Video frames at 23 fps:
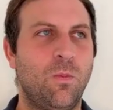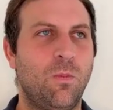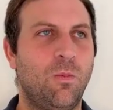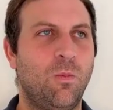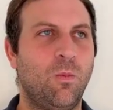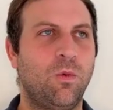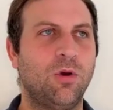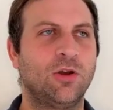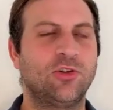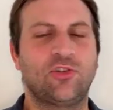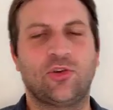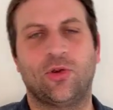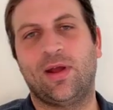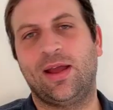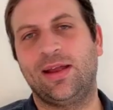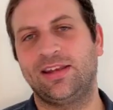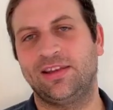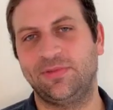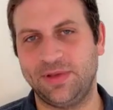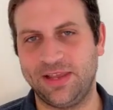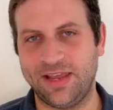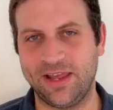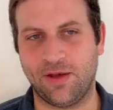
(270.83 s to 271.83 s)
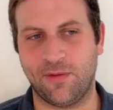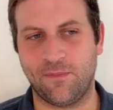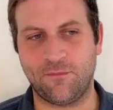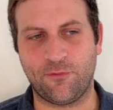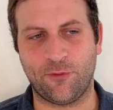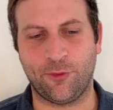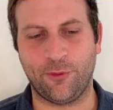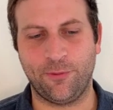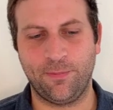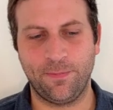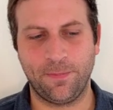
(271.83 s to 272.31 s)
We're trying to be
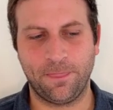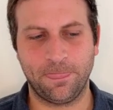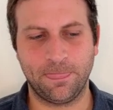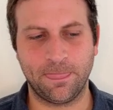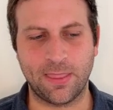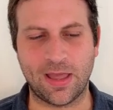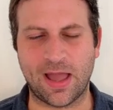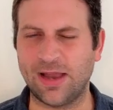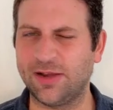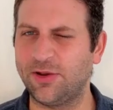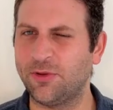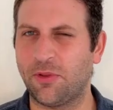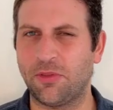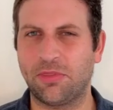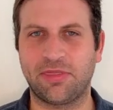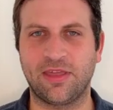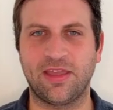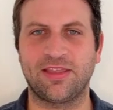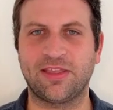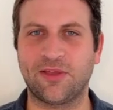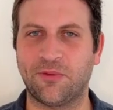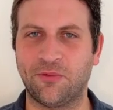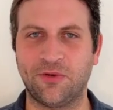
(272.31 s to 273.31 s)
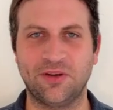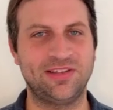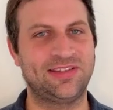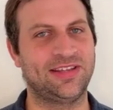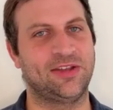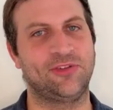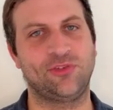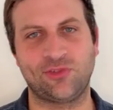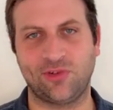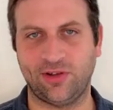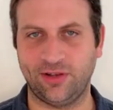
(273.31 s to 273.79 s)
helpful. I don't think that we're
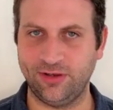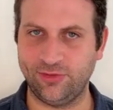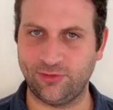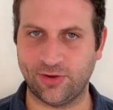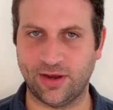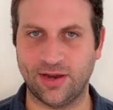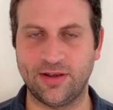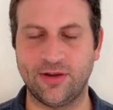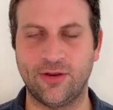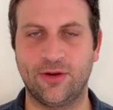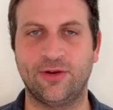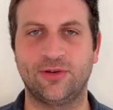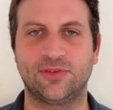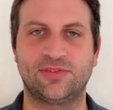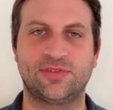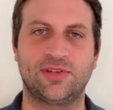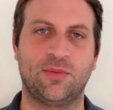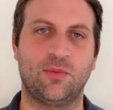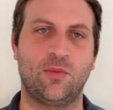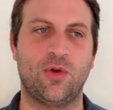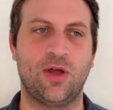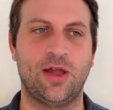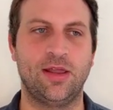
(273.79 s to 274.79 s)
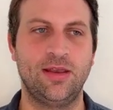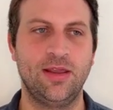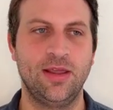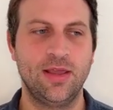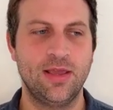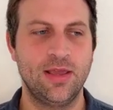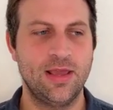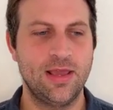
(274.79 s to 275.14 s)
intentionally trying to hurt someone.